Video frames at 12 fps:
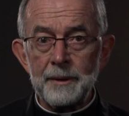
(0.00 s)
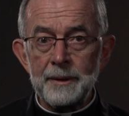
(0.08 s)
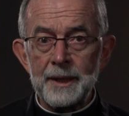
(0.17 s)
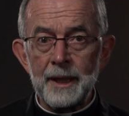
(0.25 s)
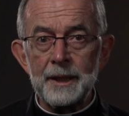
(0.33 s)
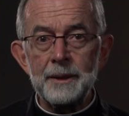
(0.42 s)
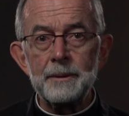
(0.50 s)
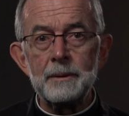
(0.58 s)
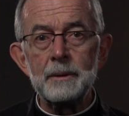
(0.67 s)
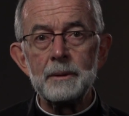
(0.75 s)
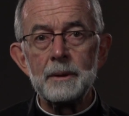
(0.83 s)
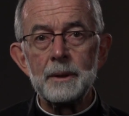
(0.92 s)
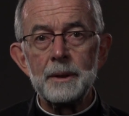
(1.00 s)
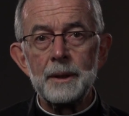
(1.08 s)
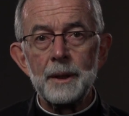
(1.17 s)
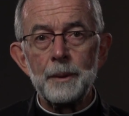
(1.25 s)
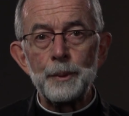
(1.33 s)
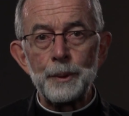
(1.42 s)
the title
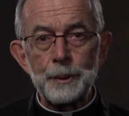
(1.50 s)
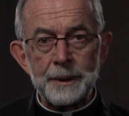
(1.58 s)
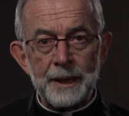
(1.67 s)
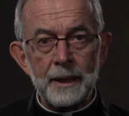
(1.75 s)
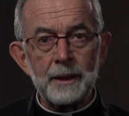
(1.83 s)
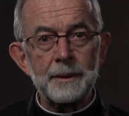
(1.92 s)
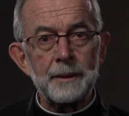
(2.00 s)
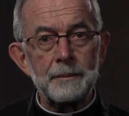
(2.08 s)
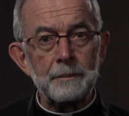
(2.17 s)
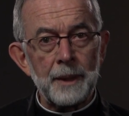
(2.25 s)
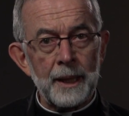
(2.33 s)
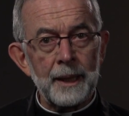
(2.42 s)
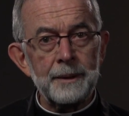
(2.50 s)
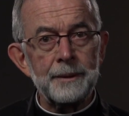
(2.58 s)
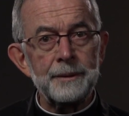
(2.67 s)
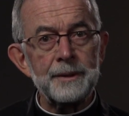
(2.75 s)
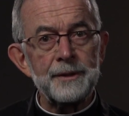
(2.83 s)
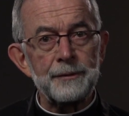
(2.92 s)
Protecting
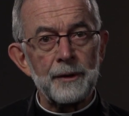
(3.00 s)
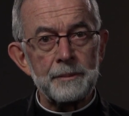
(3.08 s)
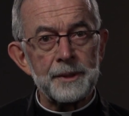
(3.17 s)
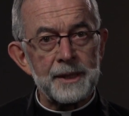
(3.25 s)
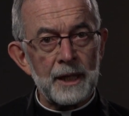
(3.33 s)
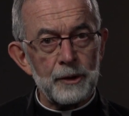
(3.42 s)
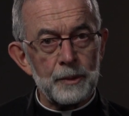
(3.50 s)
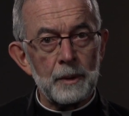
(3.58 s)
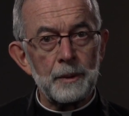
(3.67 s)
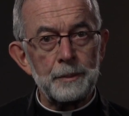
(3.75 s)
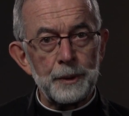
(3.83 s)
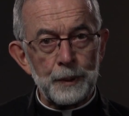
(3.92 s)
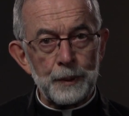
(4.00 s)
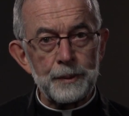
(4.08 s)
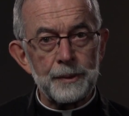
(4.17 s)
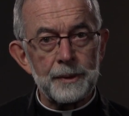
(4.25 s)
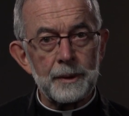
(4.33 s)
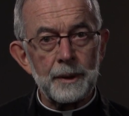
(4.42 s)
Minors from Sexual
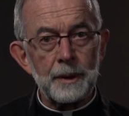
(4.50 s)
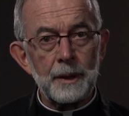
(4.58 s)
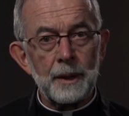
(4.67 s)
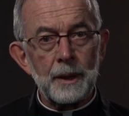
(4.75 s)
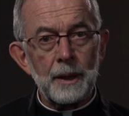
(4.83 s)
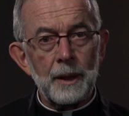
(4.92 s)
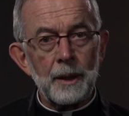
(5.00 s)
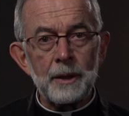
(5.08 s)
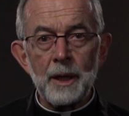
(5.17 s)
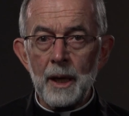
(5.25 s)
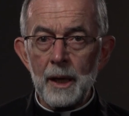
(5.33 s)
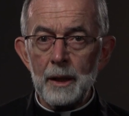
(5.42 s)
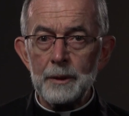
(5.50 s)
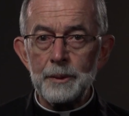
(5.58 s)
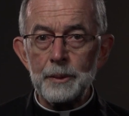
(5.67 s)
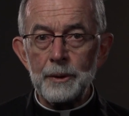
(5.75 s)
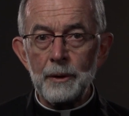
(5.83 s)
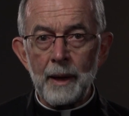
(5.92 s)
Abuse, a call
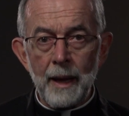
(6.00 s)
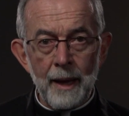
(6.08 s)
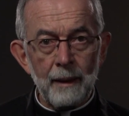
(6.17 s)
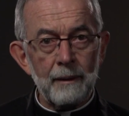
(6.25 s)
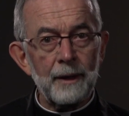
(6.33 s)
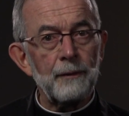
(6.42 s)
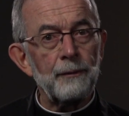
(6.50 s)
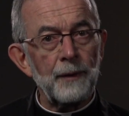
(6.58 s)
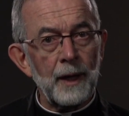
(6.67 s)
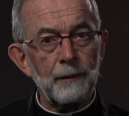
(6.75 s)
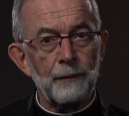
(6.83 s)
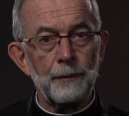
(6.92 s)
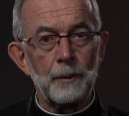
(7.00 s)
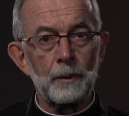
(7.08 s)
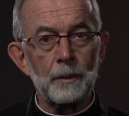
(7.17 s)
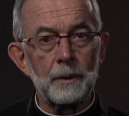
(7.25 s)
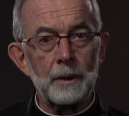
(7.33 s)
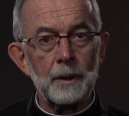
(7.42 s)
to the Catholic
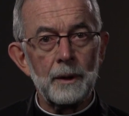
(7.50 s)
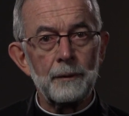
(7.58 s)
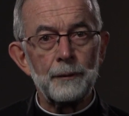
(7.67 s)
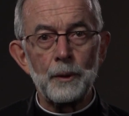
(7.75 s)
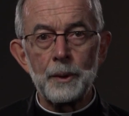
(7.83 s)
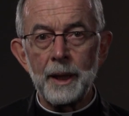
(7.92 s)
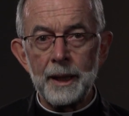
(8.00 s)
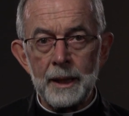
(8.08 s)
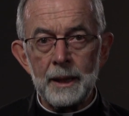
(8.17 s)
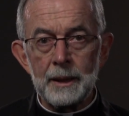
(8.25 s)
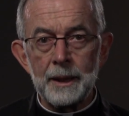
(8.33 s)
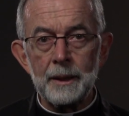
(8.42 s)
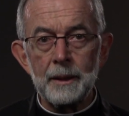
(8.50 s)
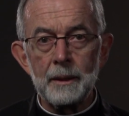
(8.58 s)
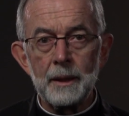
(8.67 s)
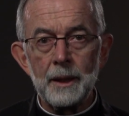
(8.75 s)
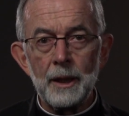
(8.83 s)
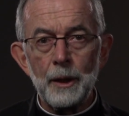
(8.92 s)
faithful for healing,
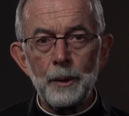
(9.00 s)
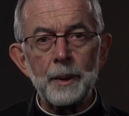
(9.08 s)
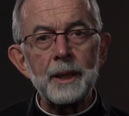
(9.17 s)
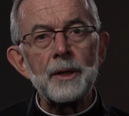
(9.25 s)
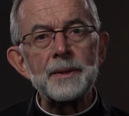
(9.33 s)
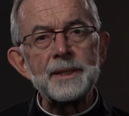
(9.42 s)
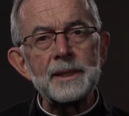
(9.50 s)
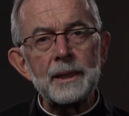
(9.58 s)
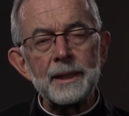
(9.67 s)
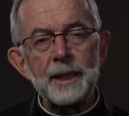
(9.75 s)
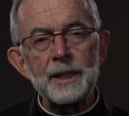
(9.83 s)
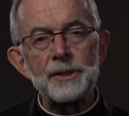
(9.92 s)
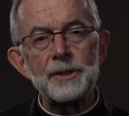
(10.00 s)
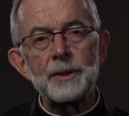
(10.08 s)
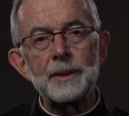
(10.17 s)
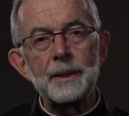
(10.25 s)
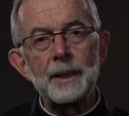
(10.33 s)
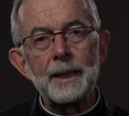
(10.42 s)

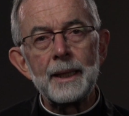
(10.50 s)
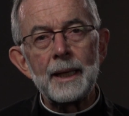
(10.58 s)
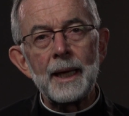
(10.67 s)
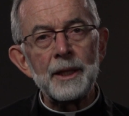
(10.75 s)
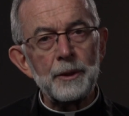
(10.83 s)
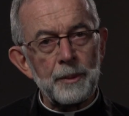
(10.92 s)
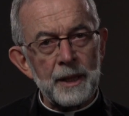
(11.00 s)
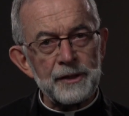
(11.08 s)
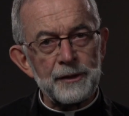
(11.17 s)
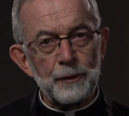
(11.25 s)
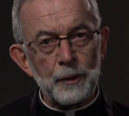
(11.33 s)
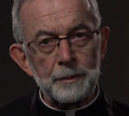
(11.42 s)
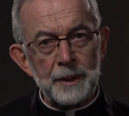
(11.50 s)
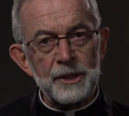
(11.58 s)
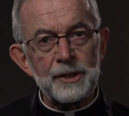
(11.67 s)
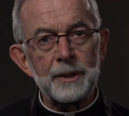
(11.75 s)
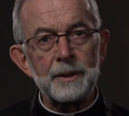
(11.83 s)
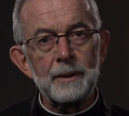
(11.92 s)
reconciliation, and
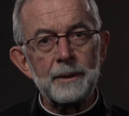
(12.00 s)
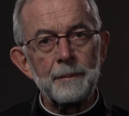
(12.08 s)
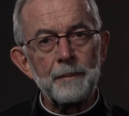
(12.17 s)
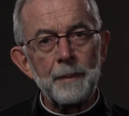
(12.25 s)
transformation,